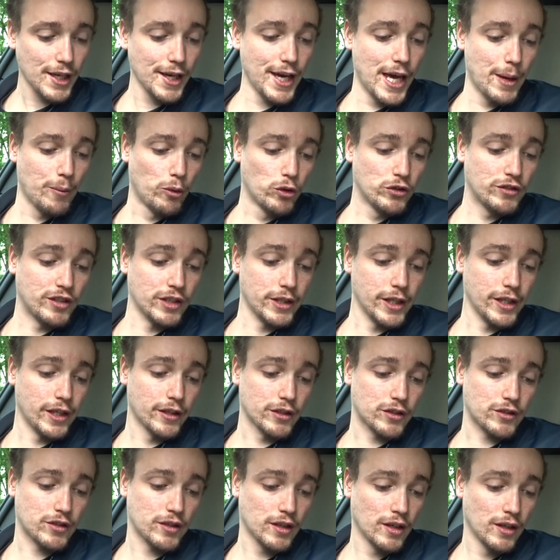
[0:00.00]
MOT
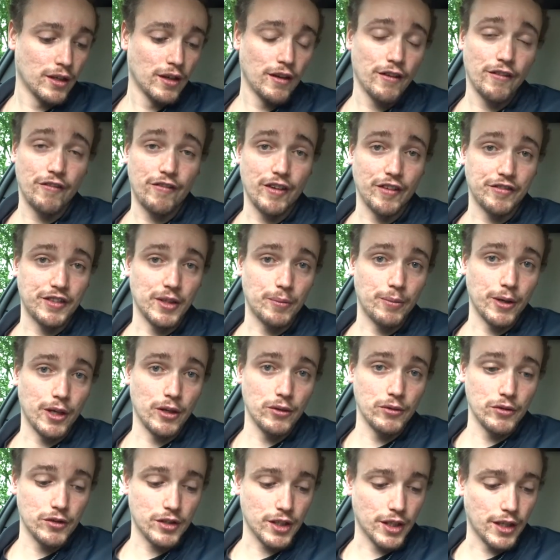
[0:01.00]
is
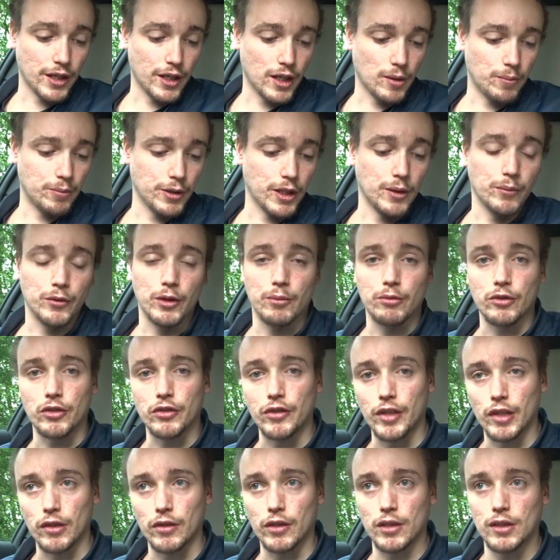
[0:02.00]
£50 at a BMW
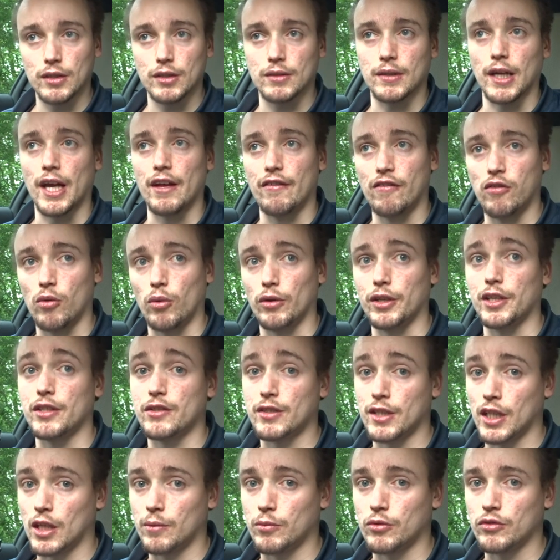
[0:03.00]
dealer. Everyone
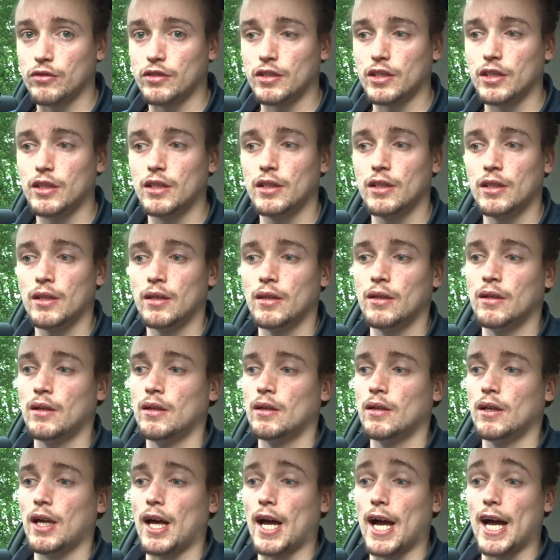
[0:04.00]
needs an MOT.
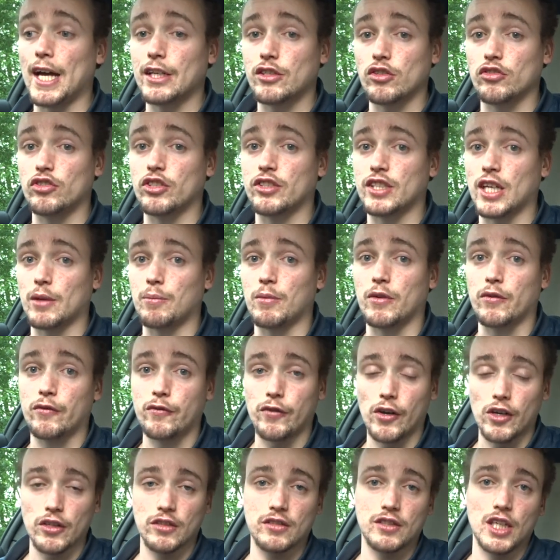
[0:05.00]
I actually just had my
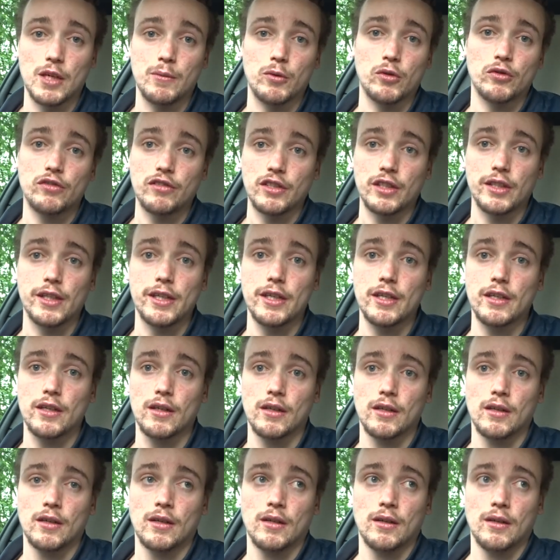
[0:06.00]
first MOT
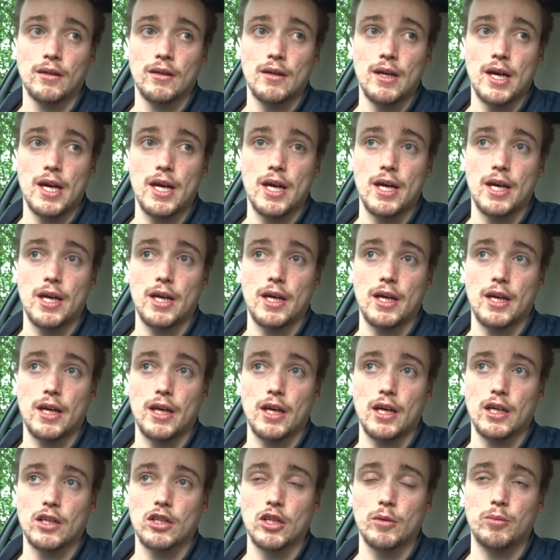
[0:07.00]

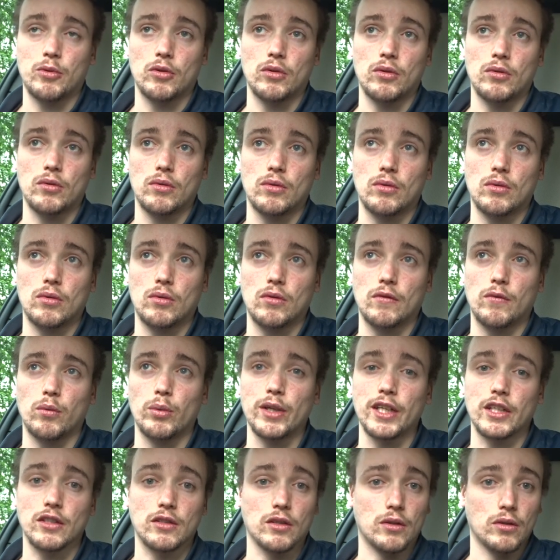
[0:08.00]
a couple of
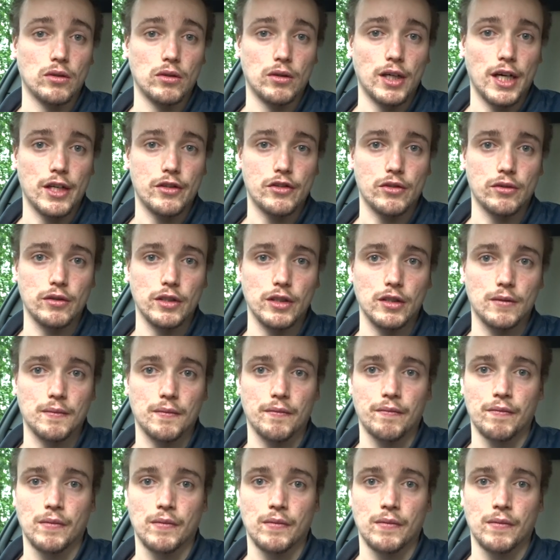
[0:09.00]
weeks ago, actually.